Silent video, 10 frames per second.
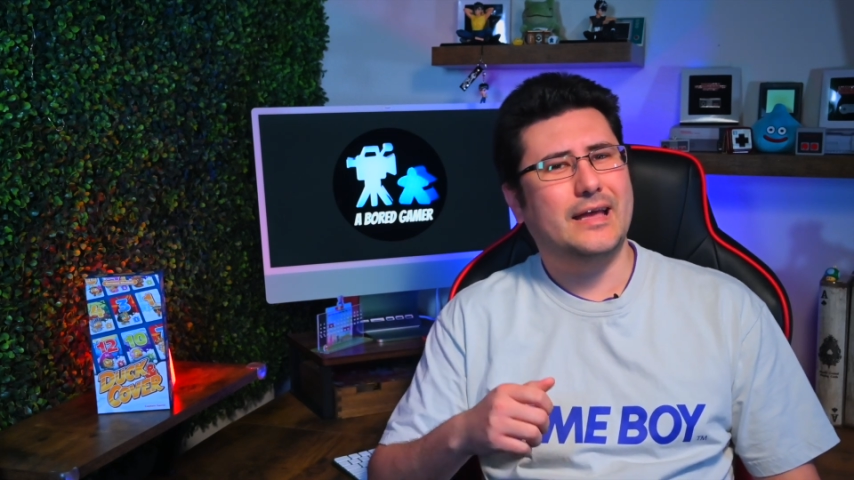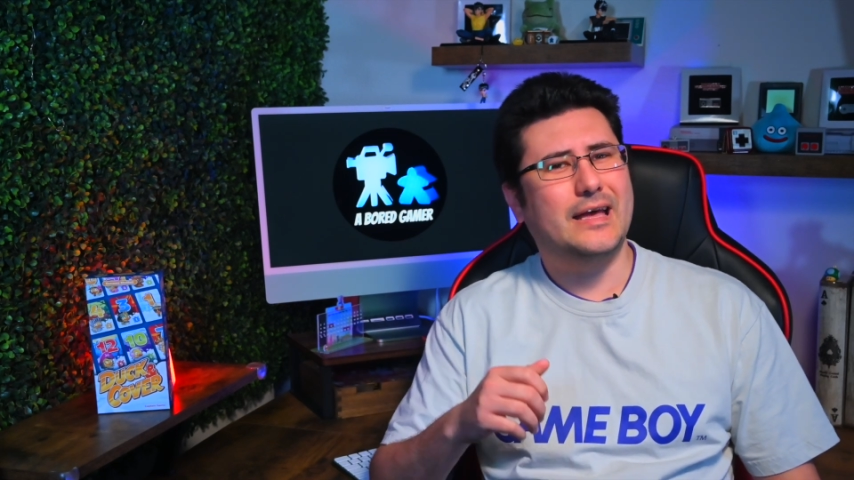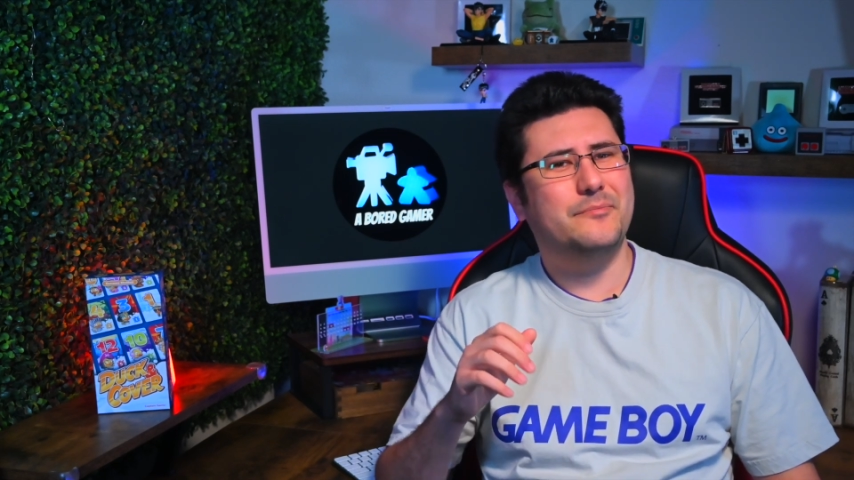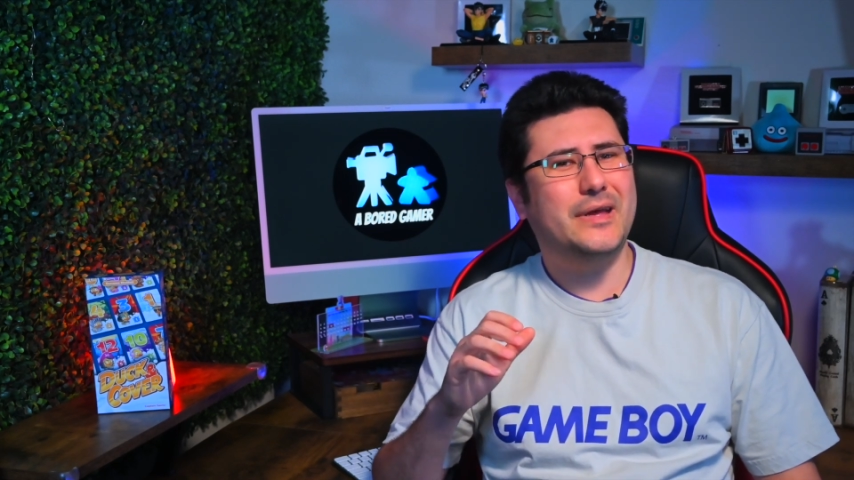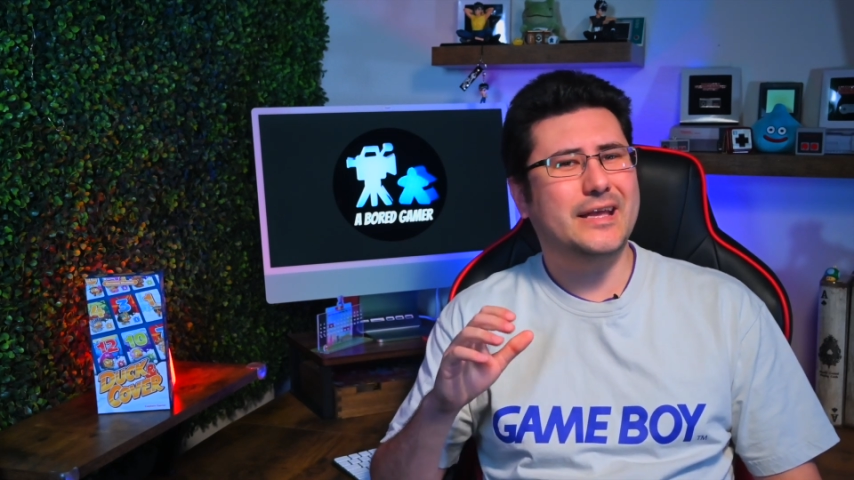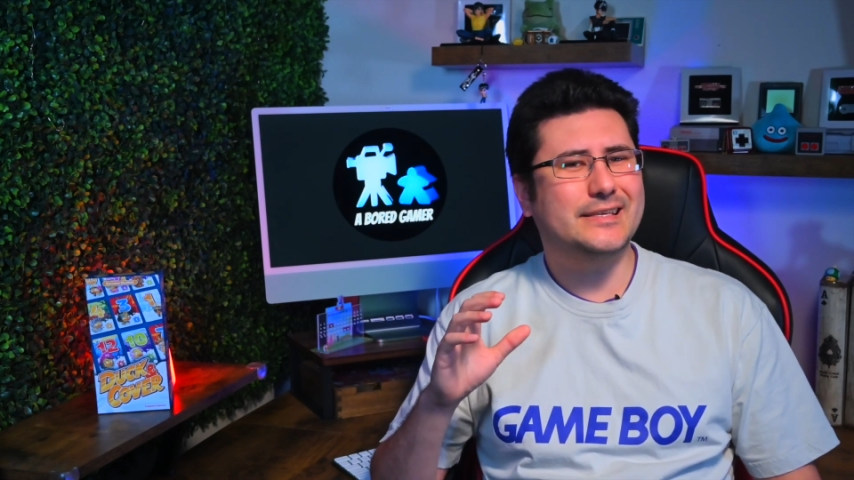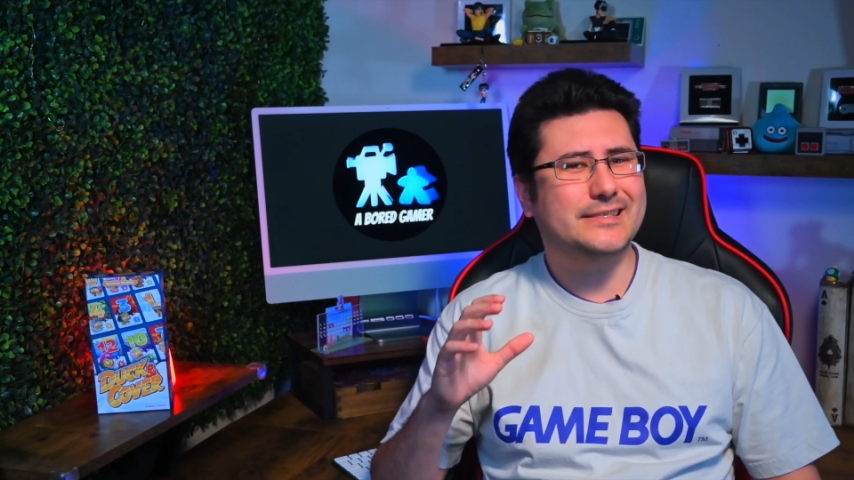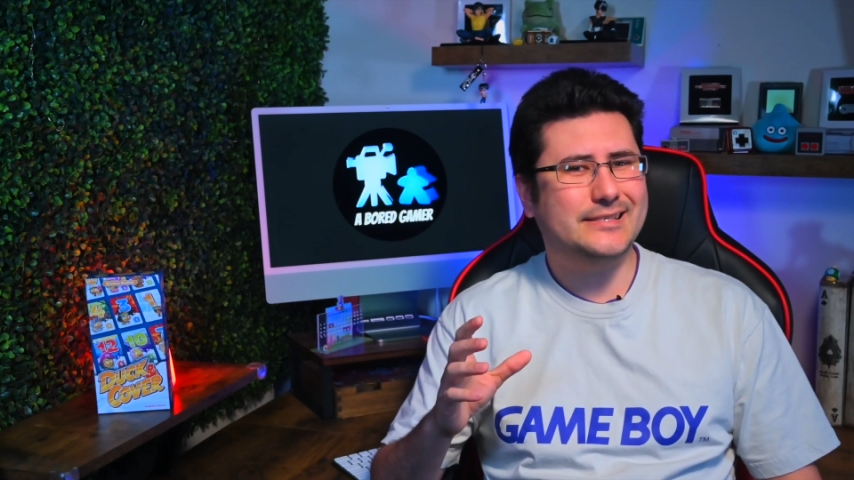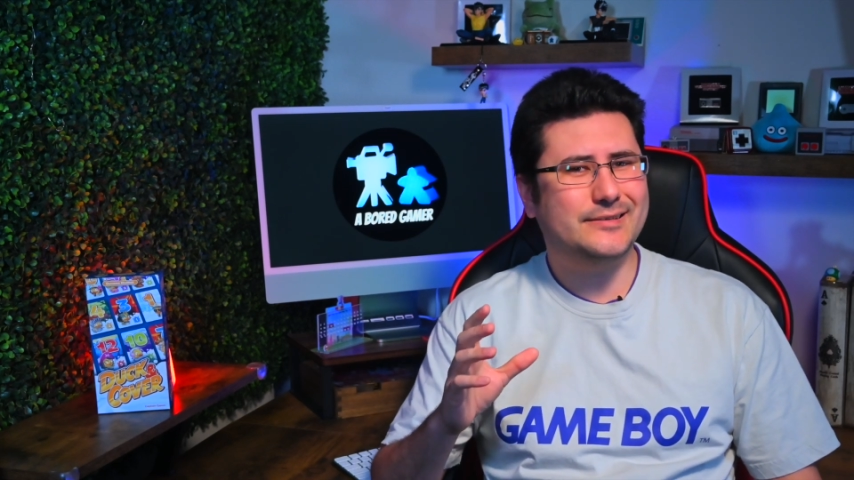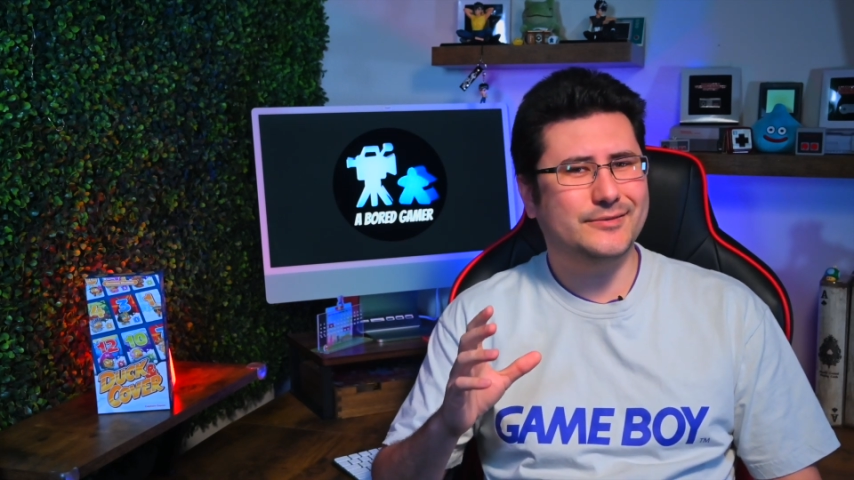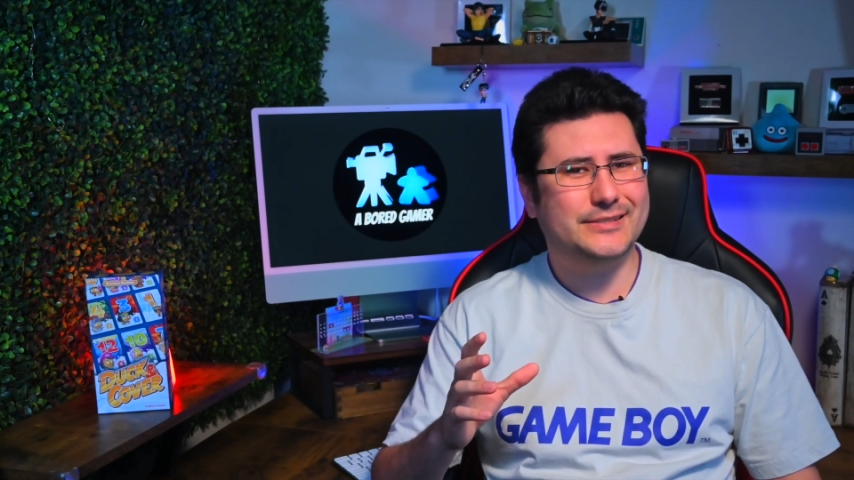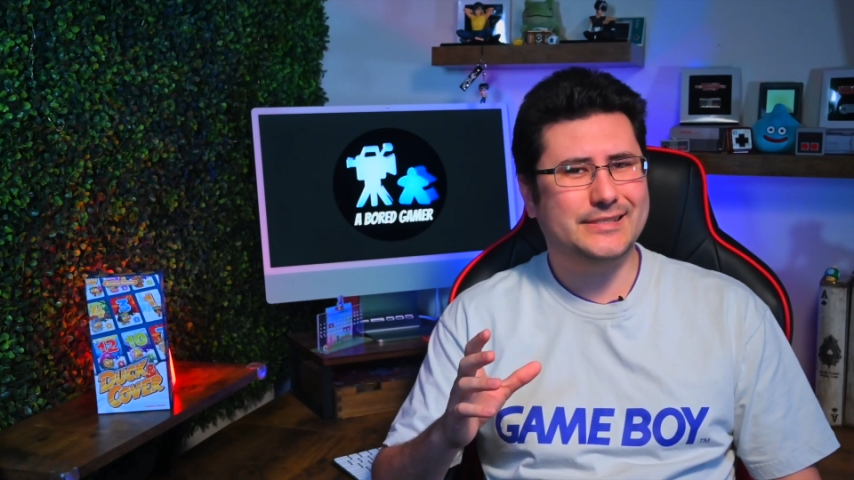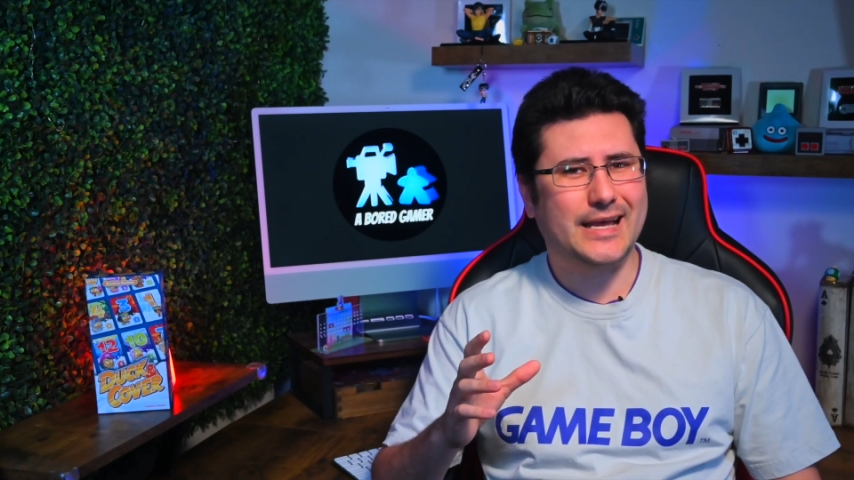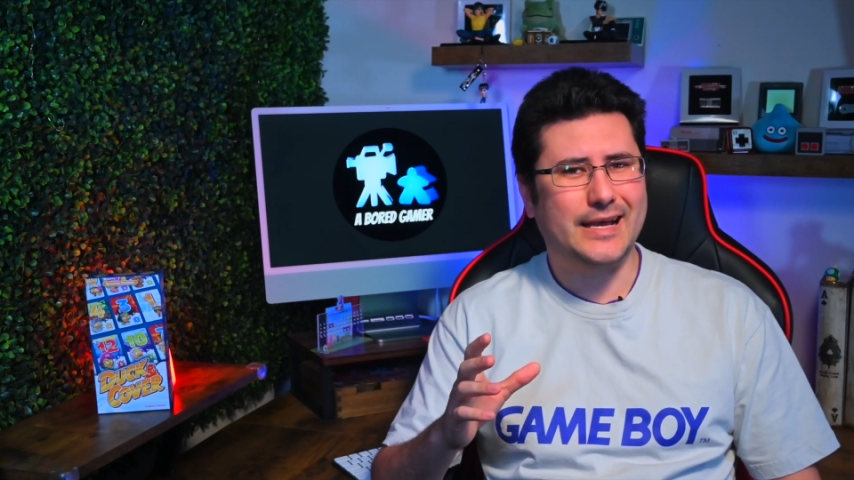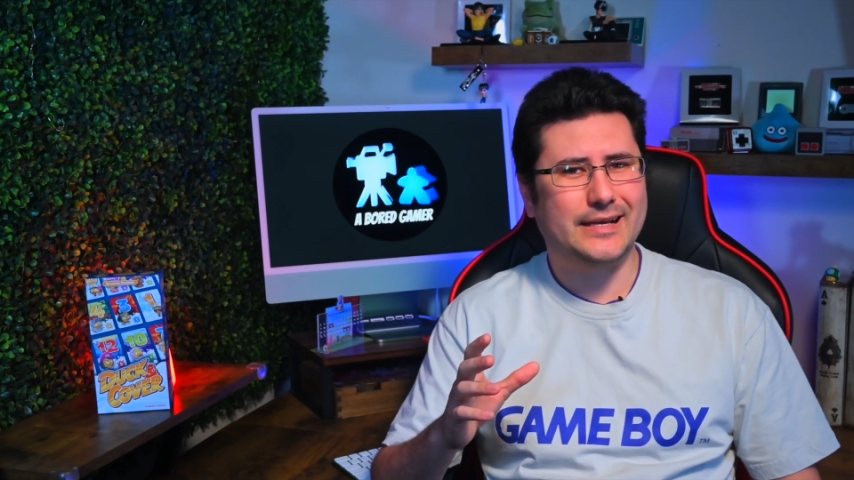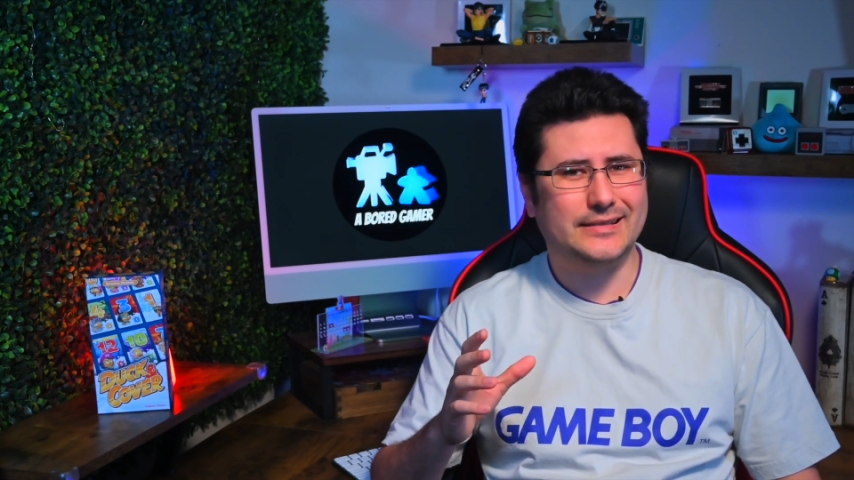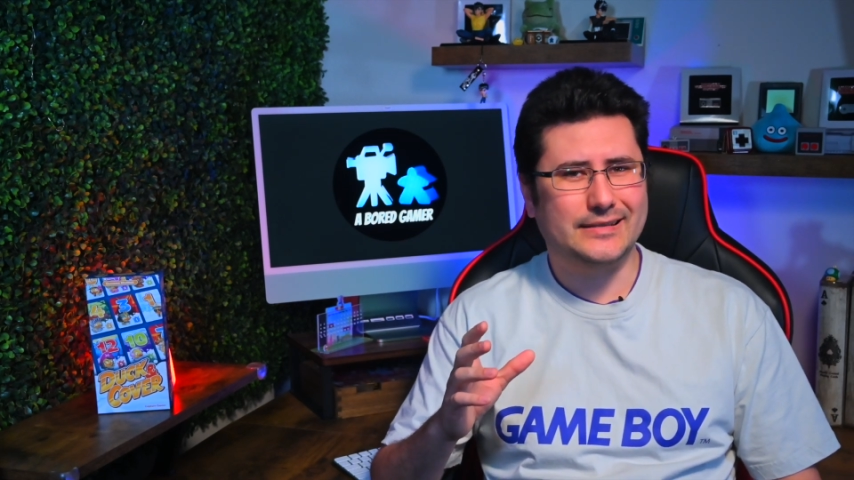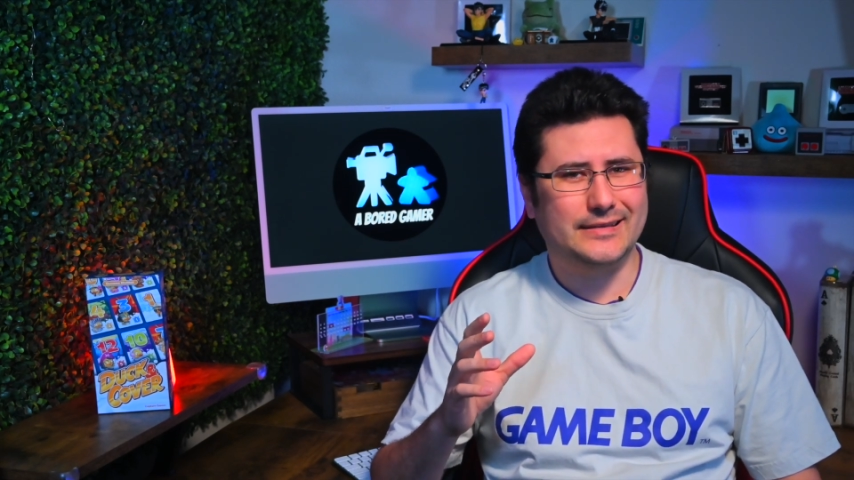and make a single stack